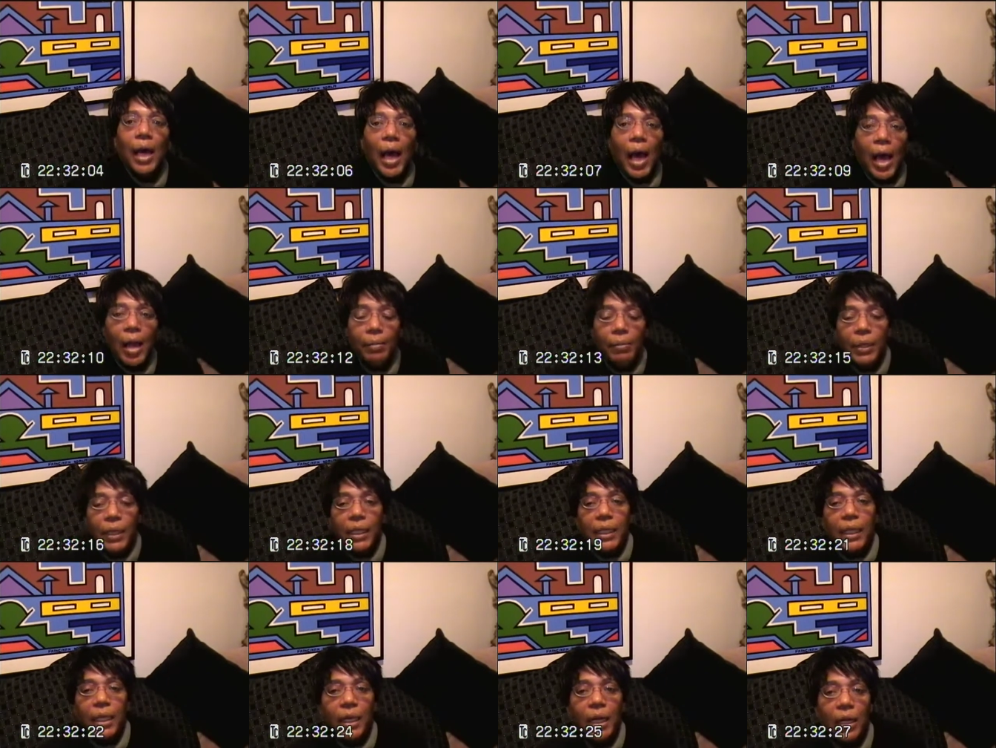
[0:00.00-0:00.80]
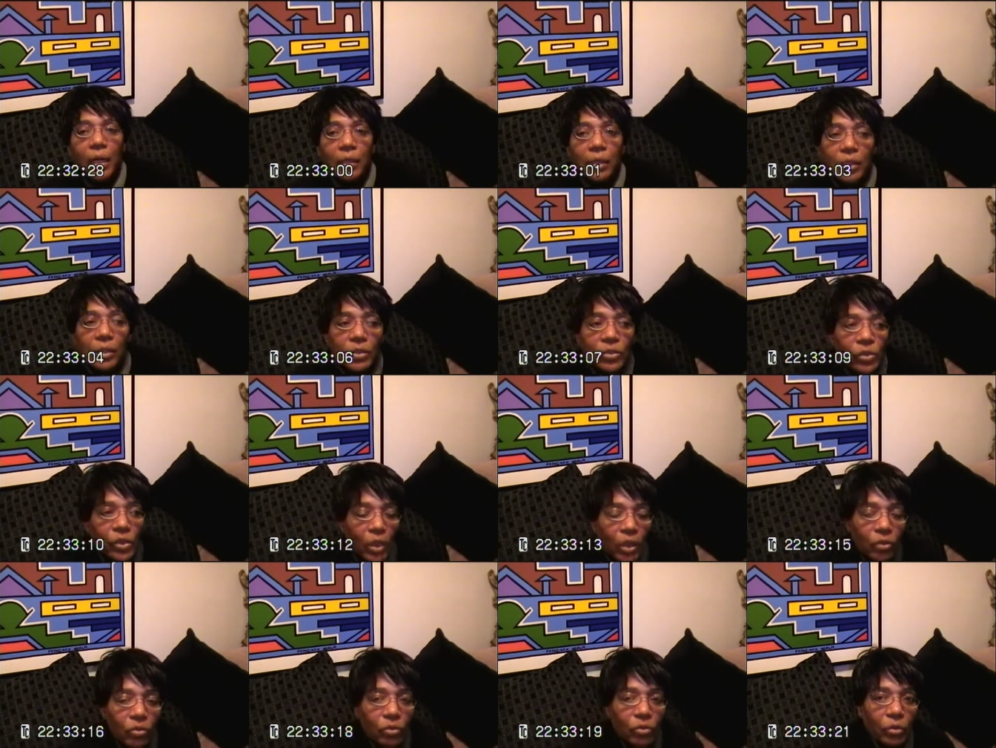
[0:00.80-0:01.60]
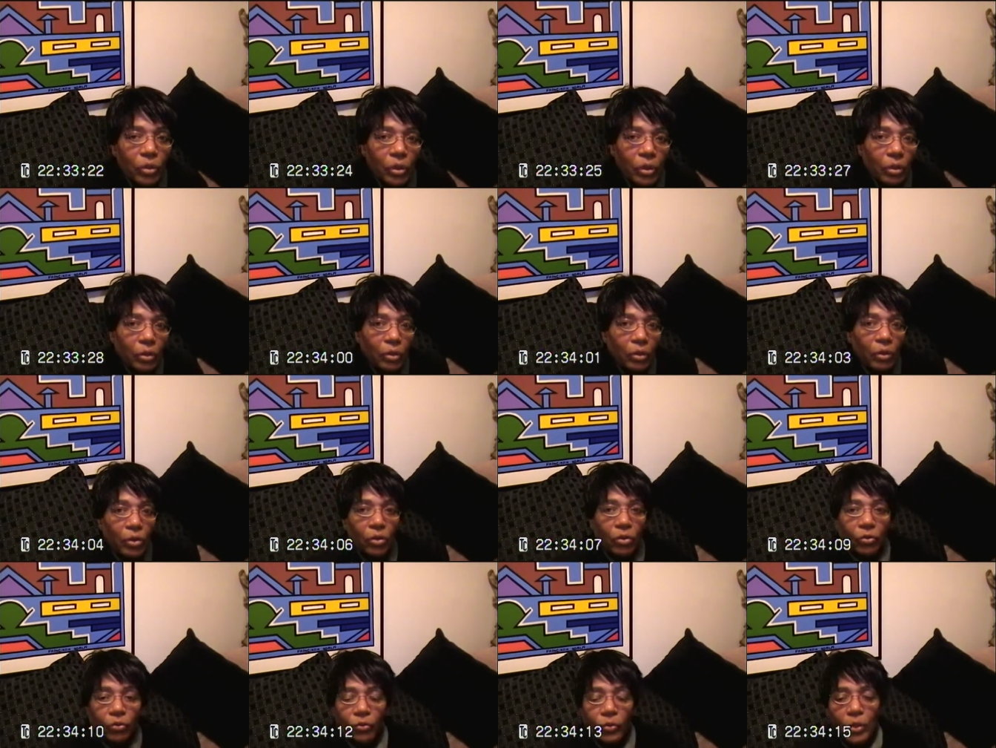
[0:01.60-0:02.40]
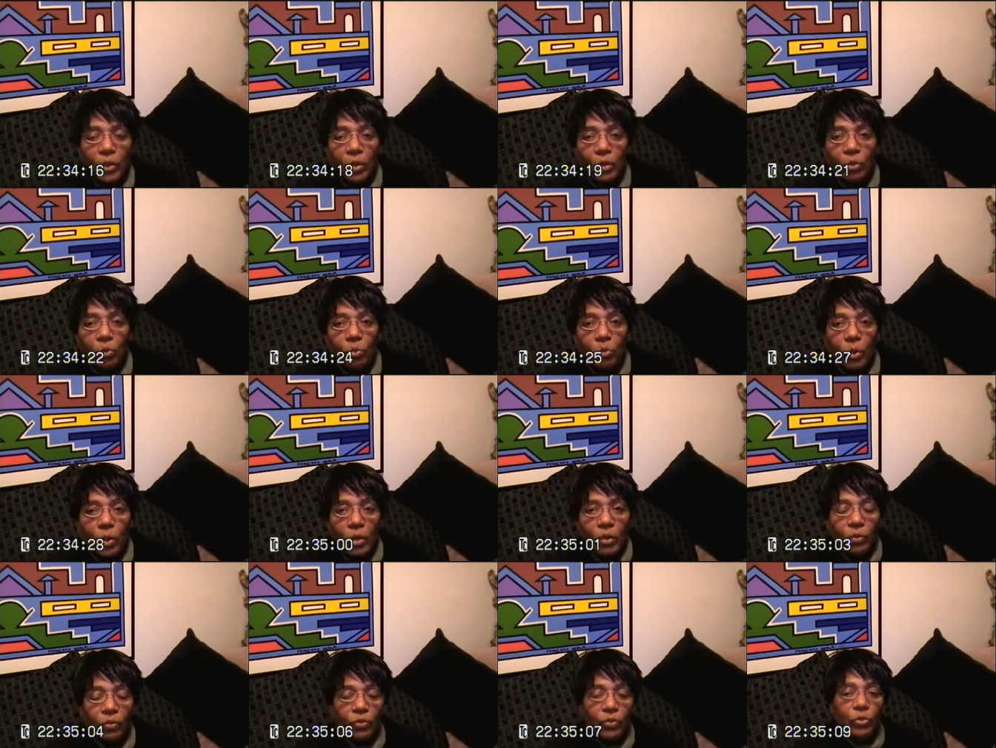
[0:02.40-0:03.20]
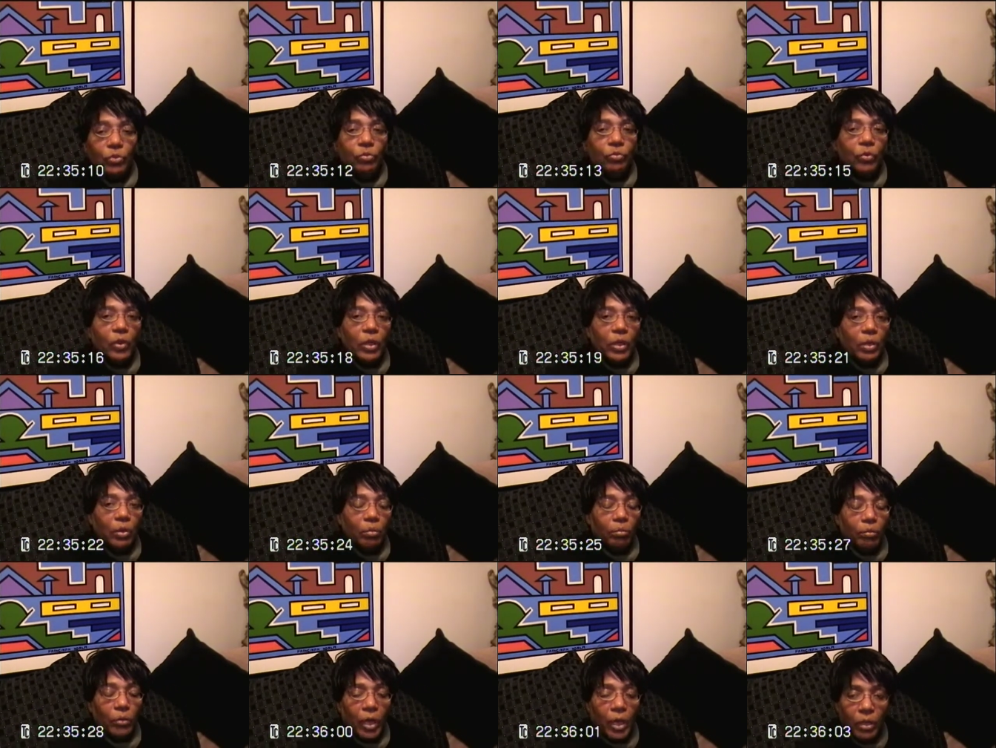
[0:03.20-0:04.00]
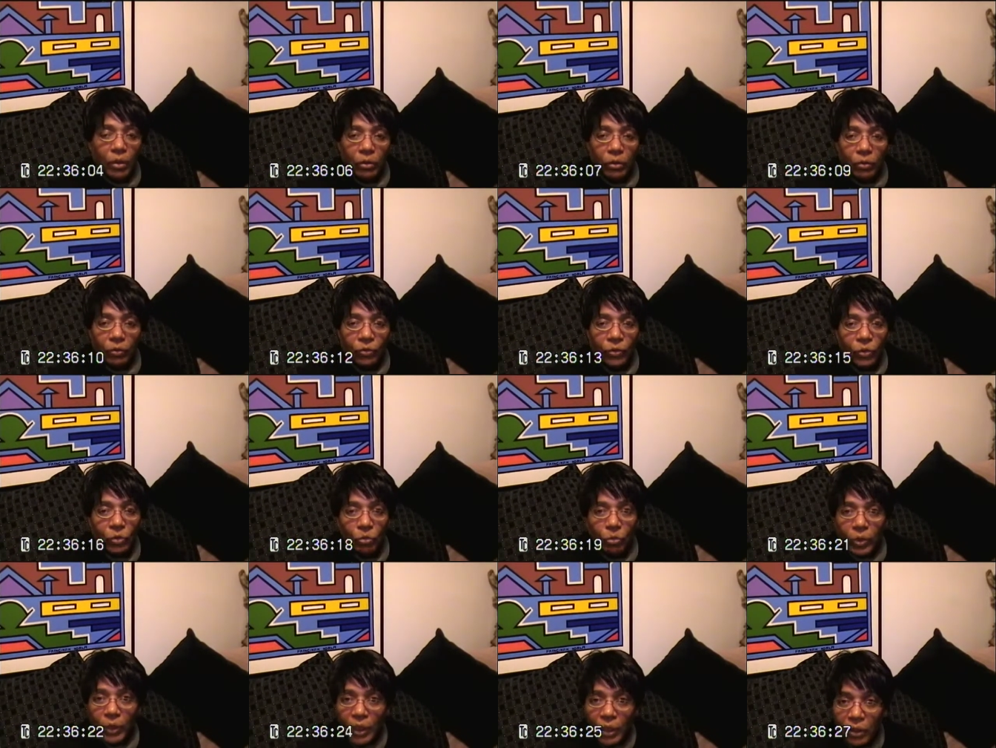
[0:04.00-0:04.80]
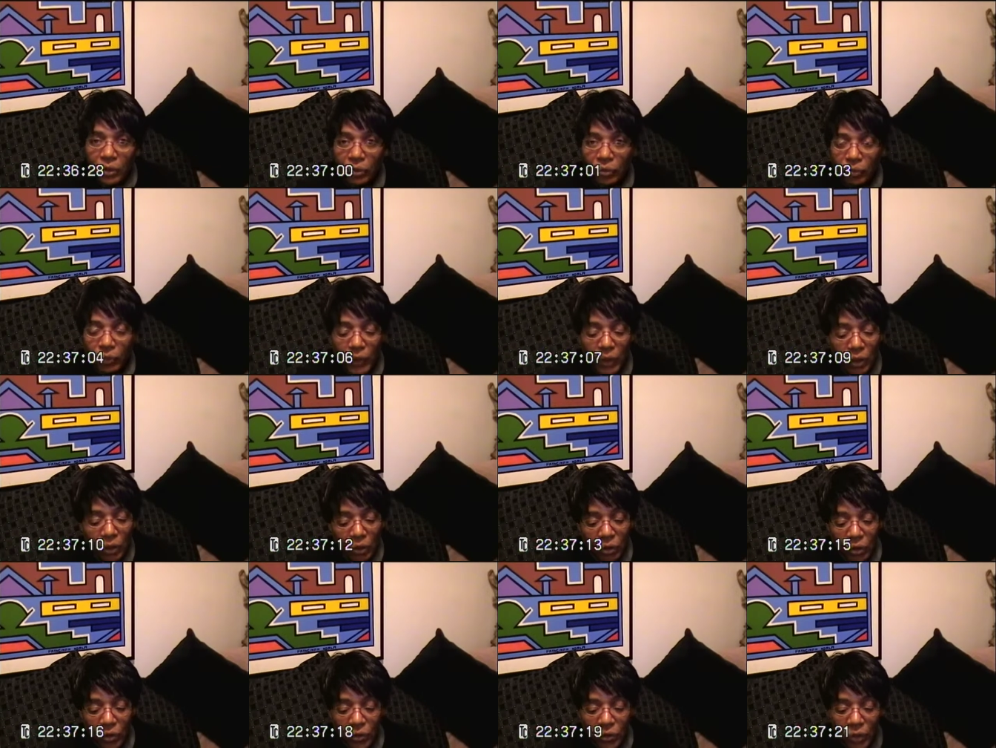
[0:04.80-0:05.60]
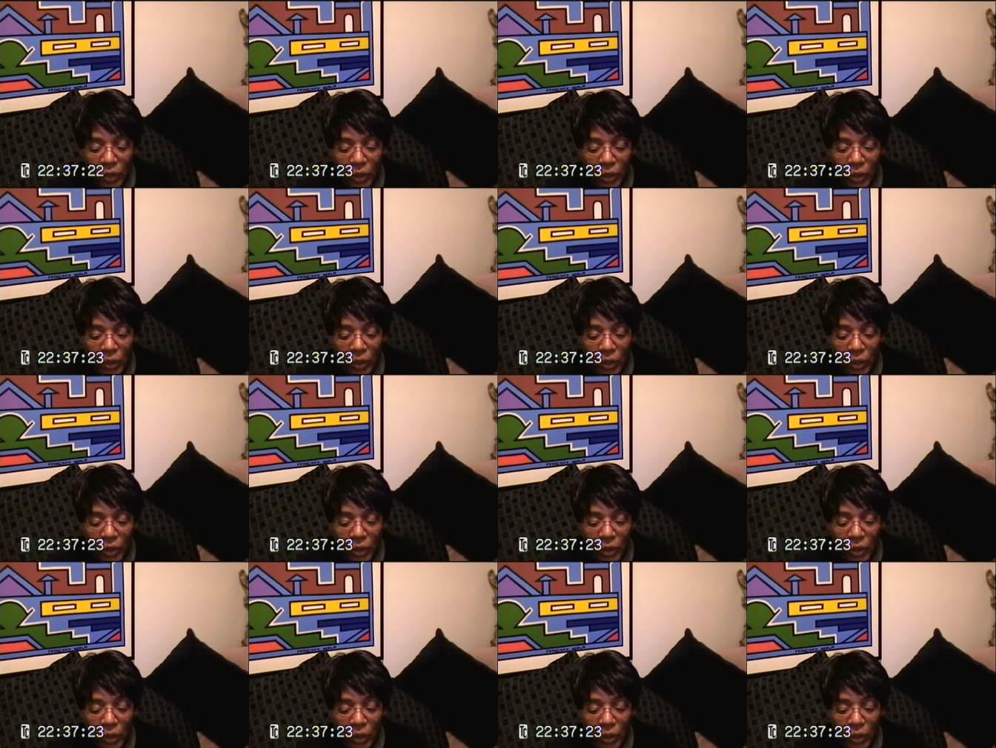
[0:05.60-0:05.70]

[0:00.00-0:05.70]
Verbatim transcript: I better get out of this country in, in, a, in, a, in a few in a month, a few weeks, because